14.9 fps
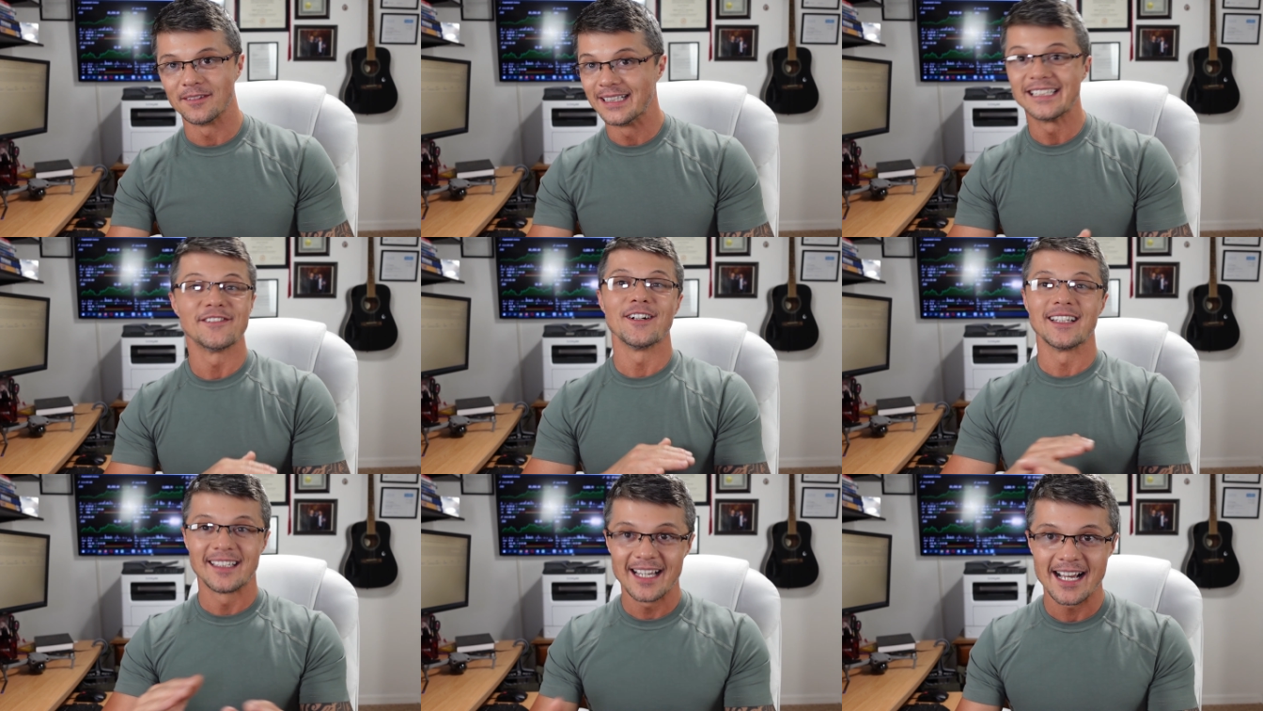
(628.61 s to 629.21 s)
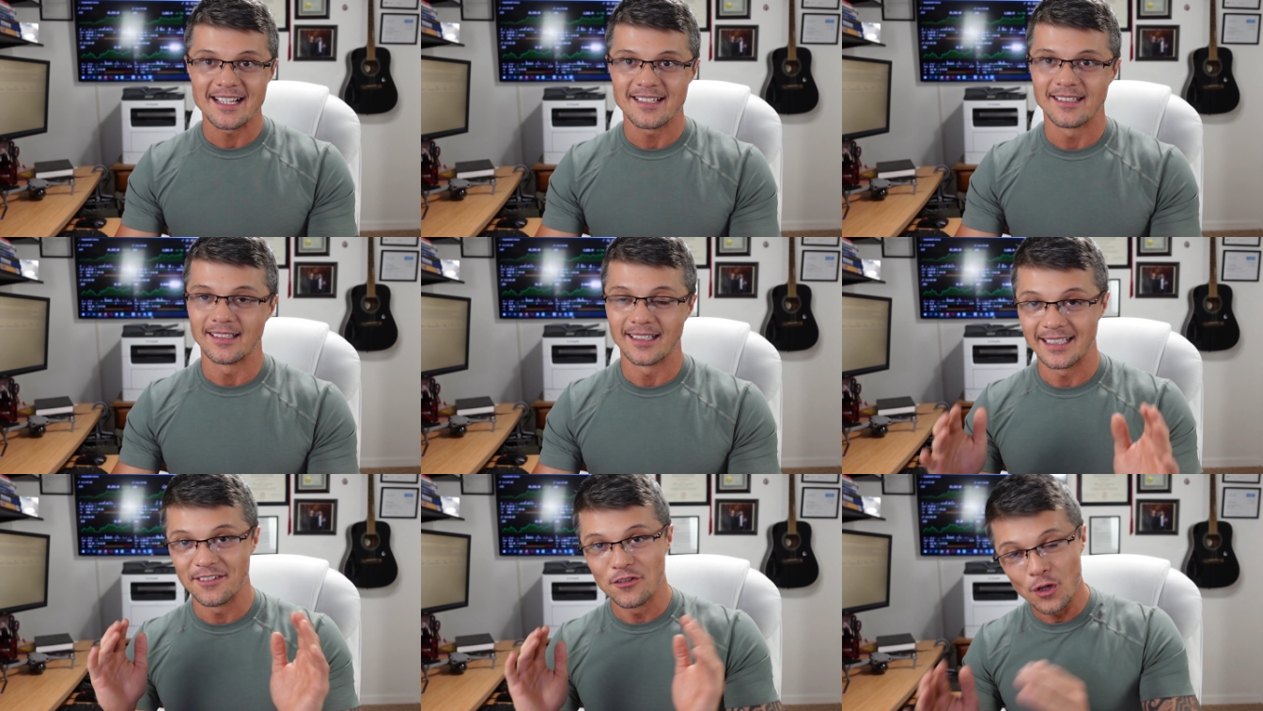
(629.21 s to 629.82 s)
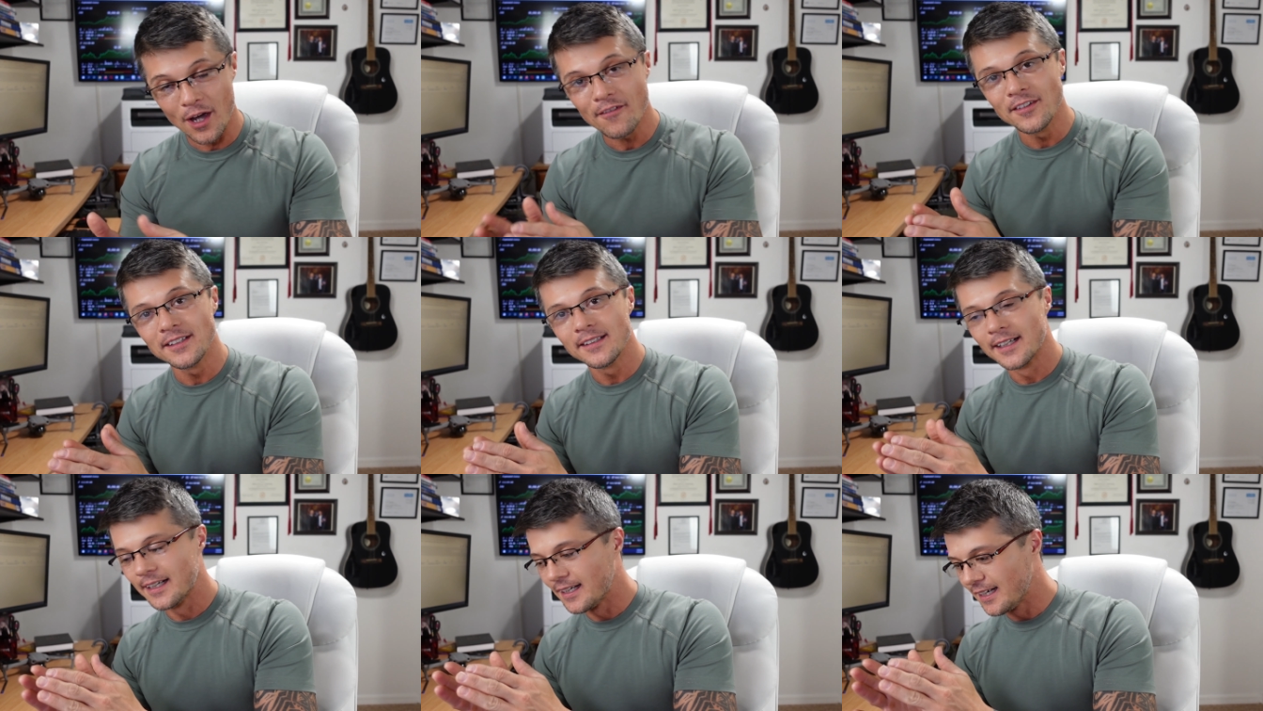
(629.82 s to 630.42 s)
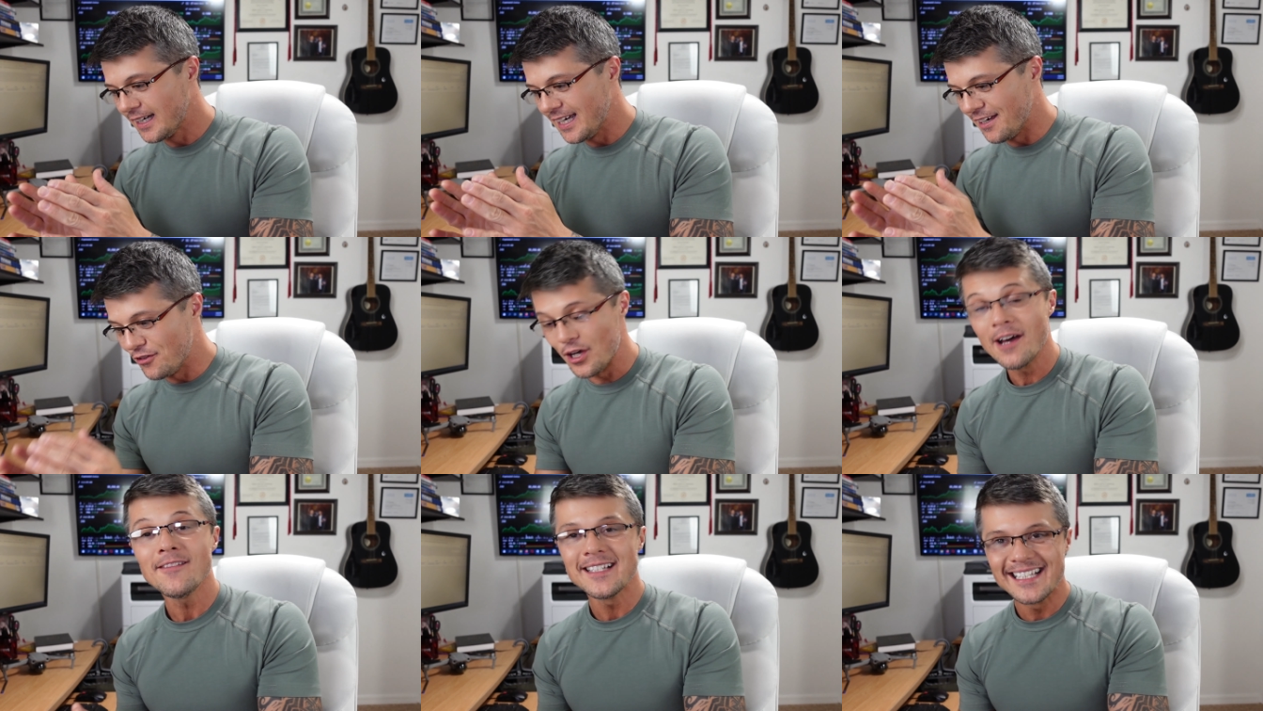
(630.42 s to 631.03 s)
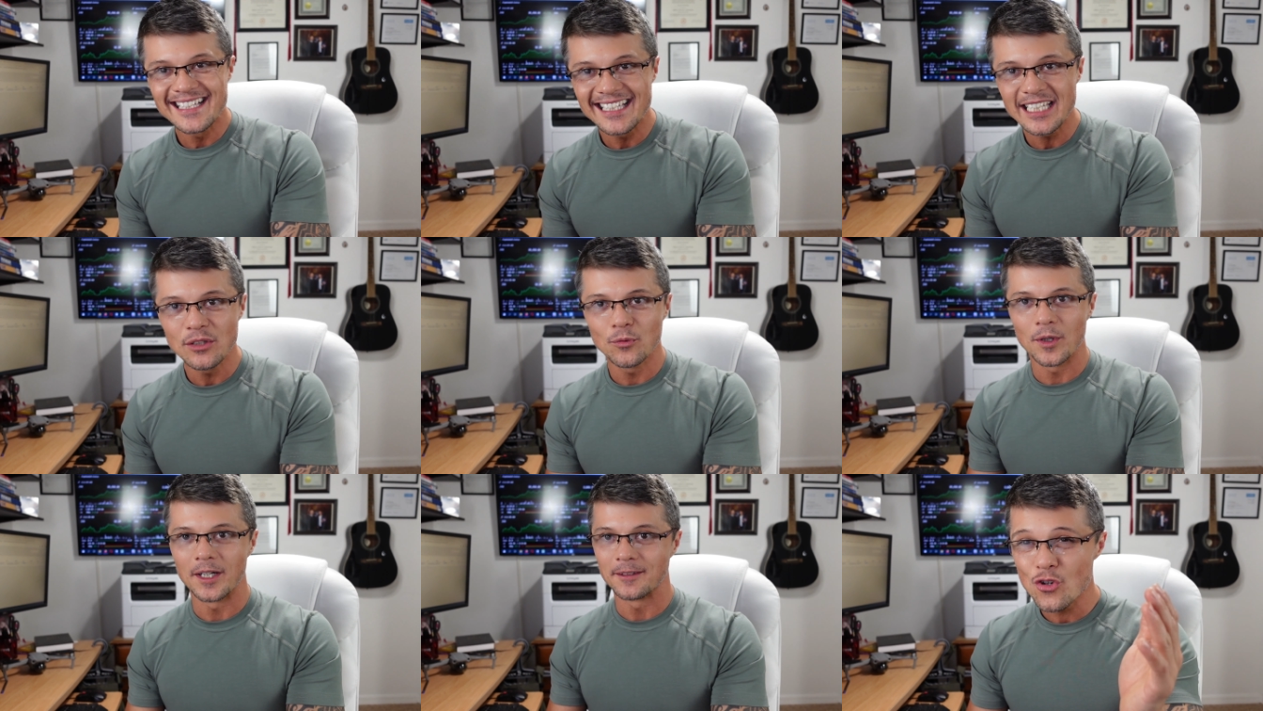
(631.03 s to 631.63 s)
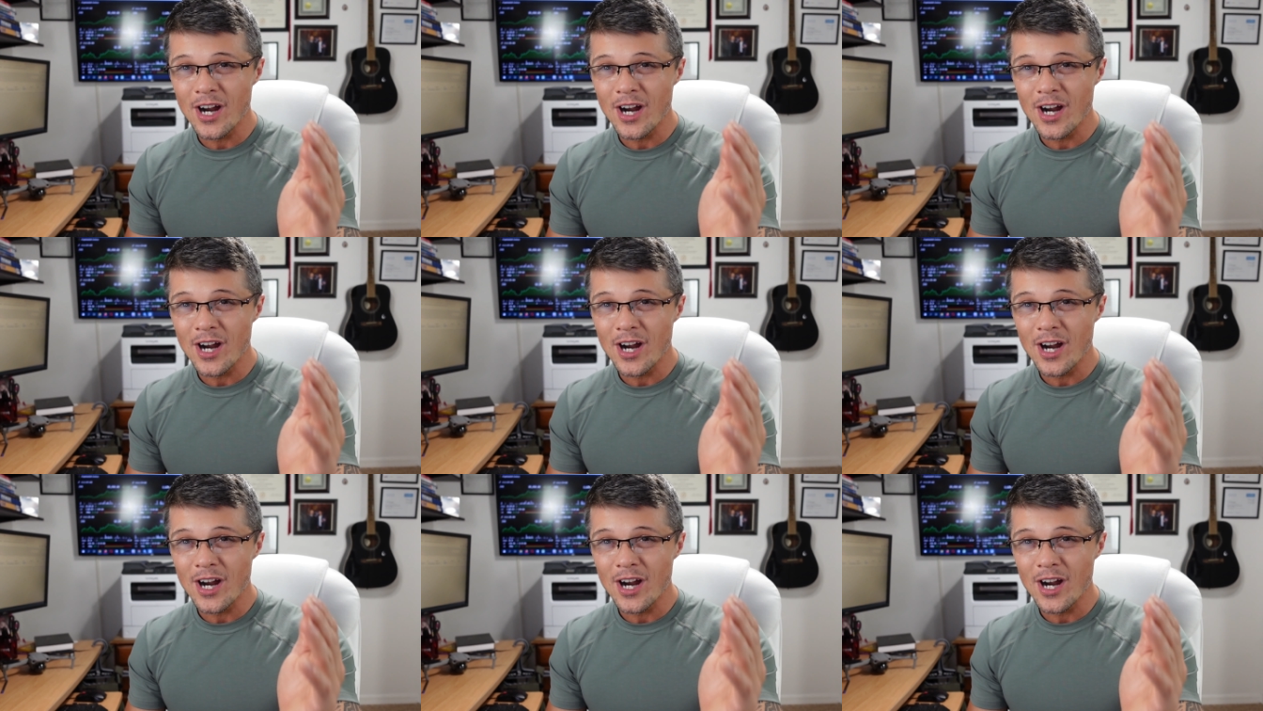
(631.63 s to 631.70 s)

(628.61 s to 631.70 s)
It's fantastic. Like if you haven't if you haven't seen one,